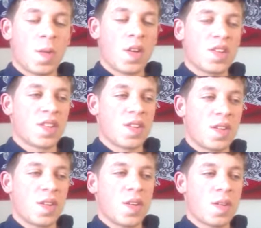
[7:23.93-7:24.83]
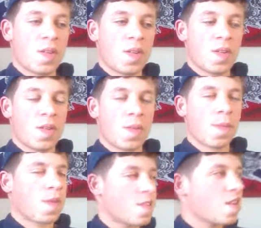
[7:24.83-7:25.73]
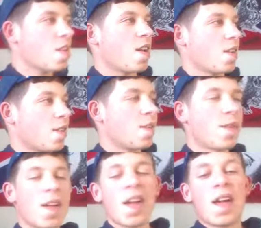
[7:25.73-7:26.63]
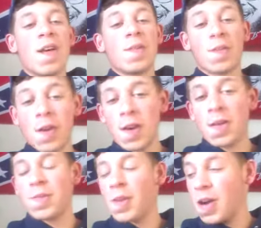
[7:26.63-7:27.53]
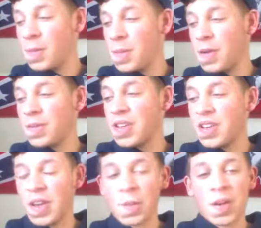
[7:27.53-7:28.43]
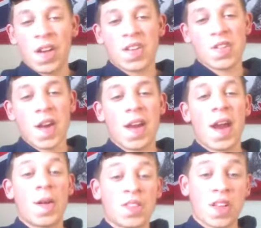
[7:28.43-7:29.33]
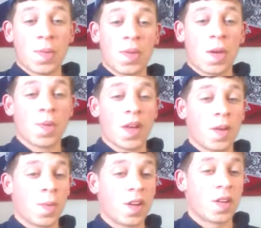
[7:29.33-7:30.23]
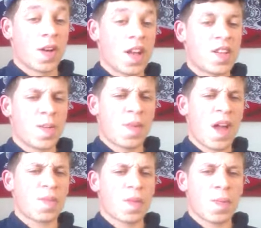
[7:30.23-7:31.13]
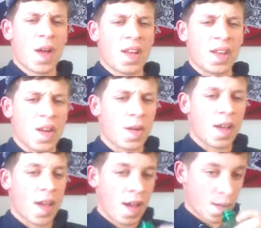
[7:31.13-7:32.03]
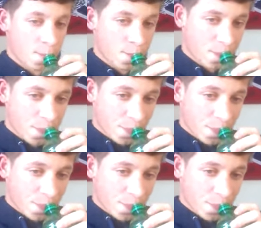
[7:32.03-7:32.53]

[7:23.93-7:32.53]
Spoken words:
I went to. Shut the hell up. Before I moved to Copenhagen Straight, I was dipping Copenhagen Wintergreen. I dipped that for about a year and a half.